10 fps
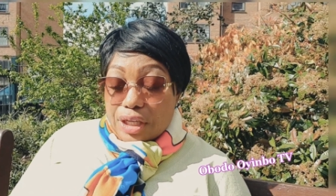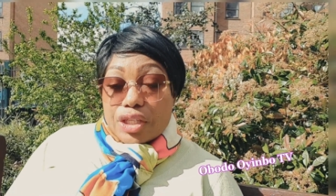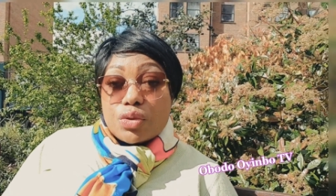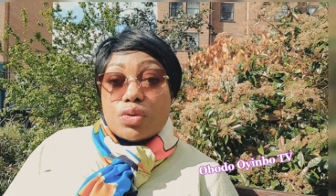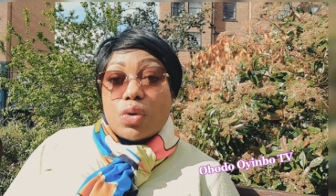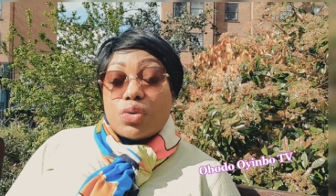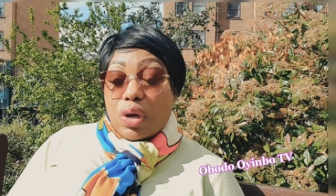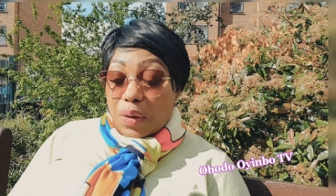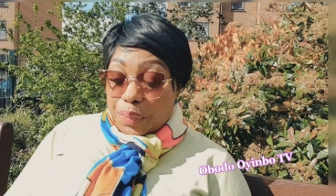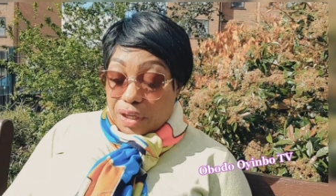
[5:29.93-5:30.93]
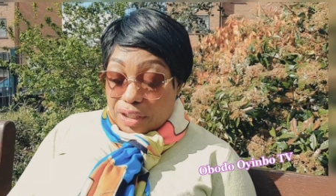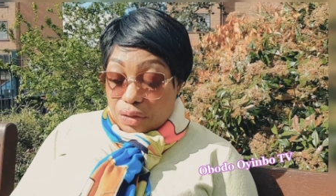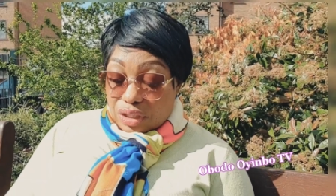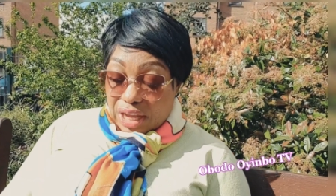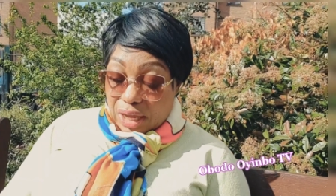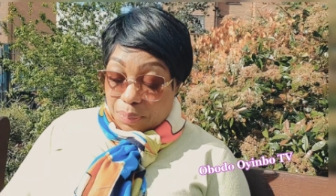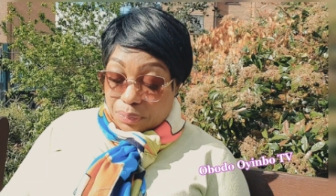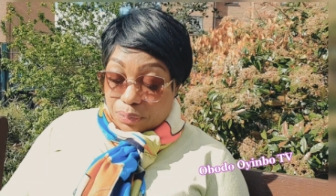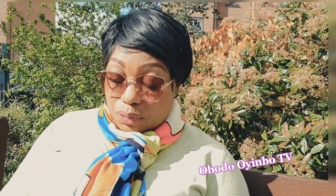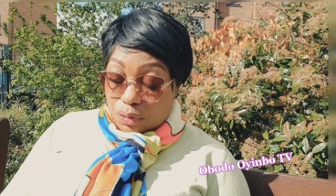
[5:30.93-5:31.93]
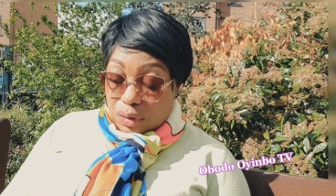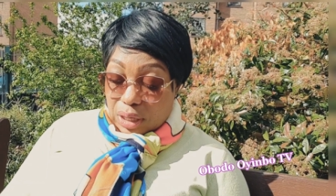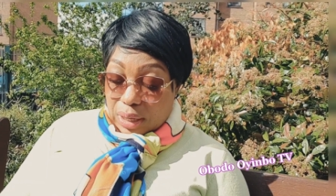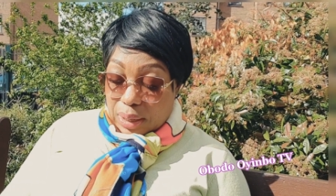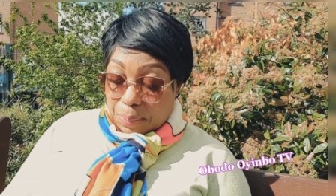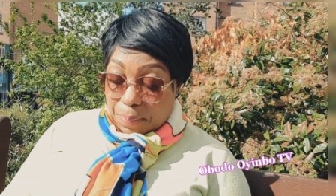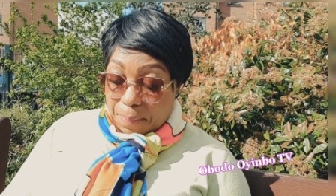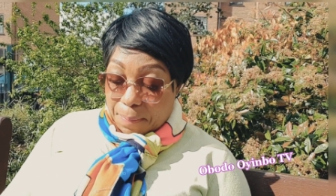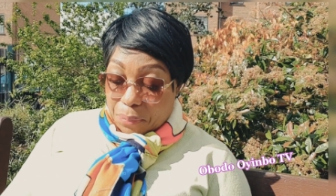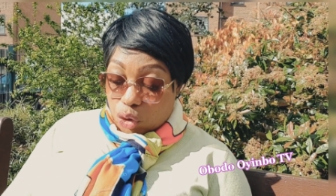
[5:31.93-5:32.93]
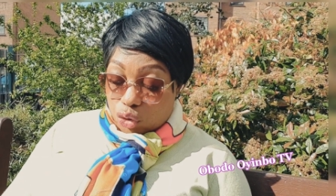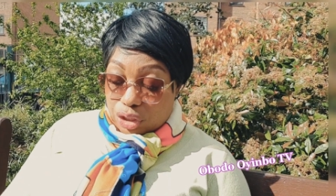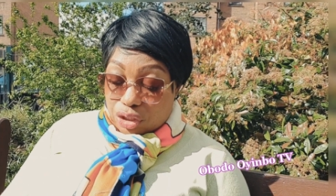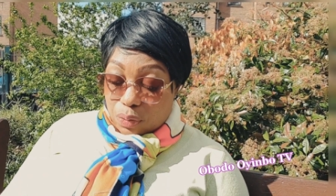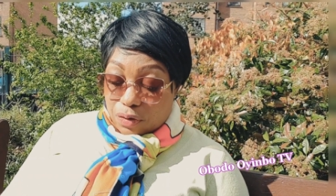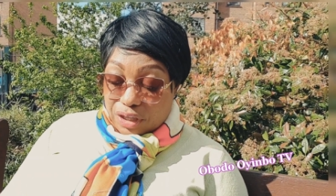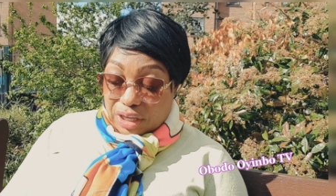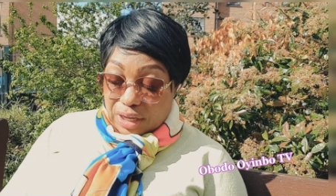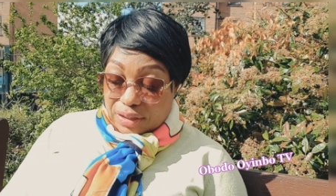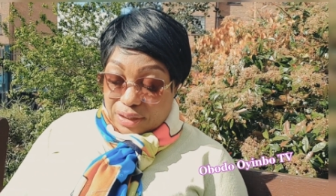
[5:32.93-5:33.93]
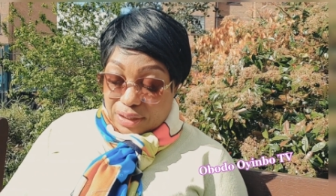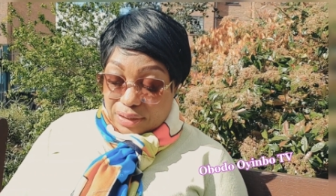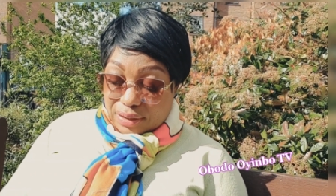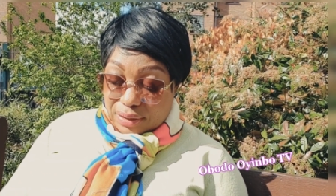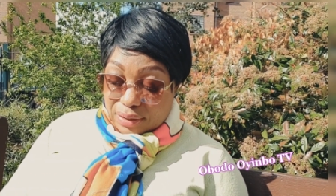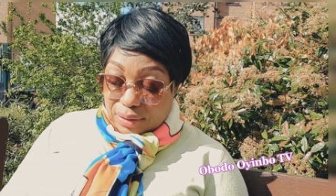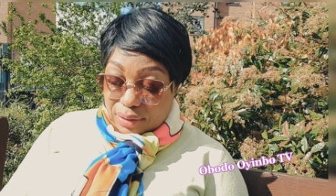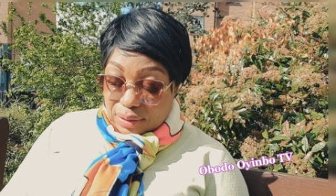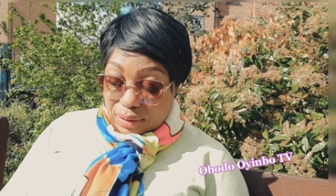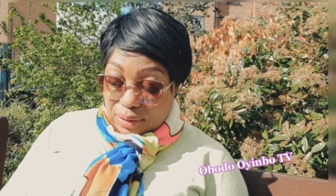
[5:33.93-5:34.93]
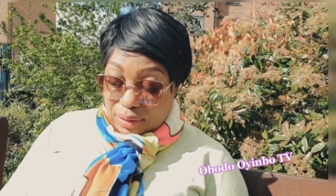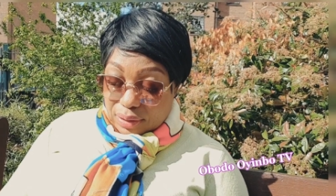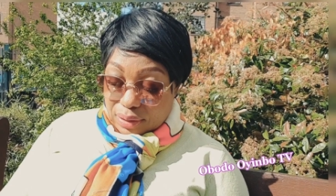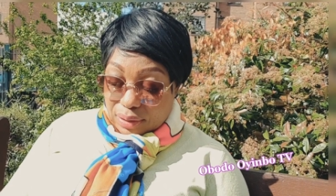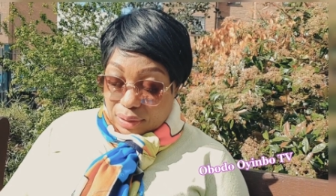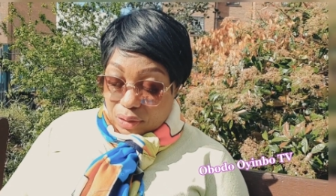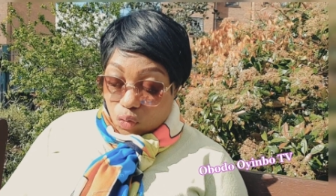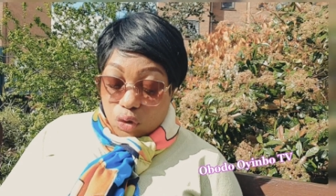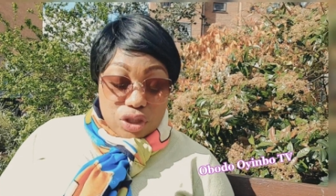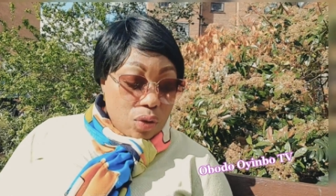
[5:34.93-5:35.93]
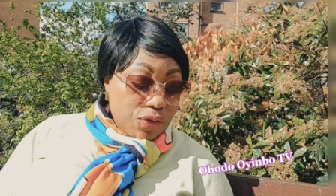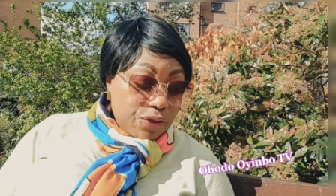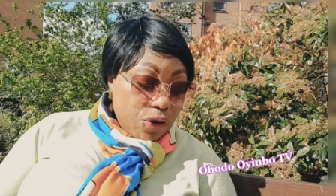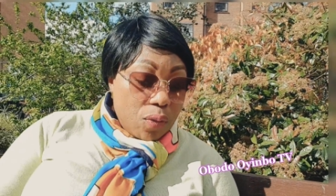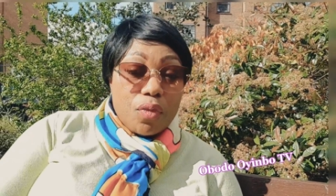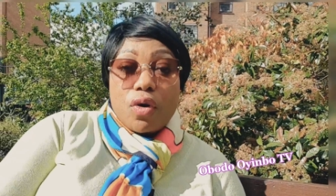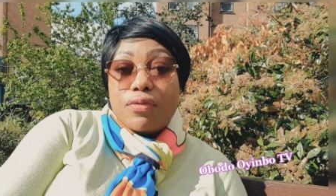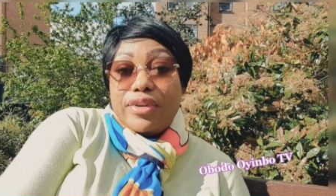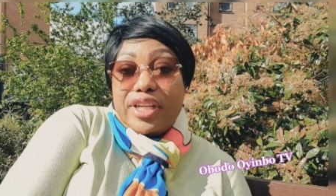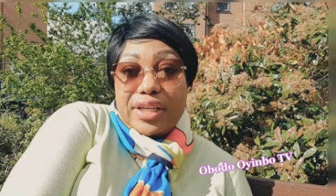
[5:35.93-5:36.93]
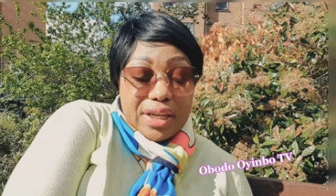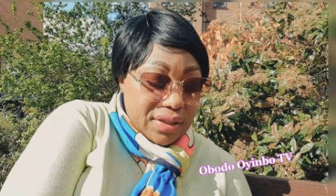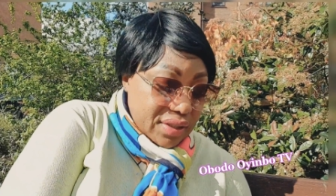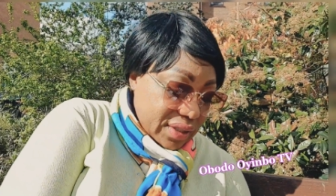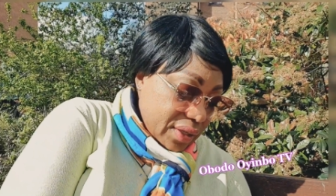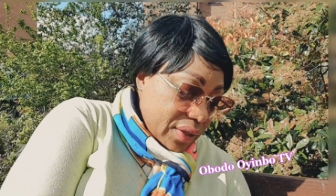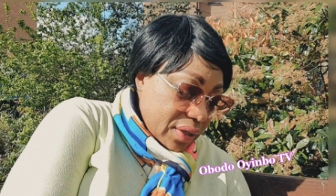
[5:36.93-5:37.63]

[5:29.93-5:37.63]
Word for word: she was also appealing to them to treat some of the cases with some form of leniency.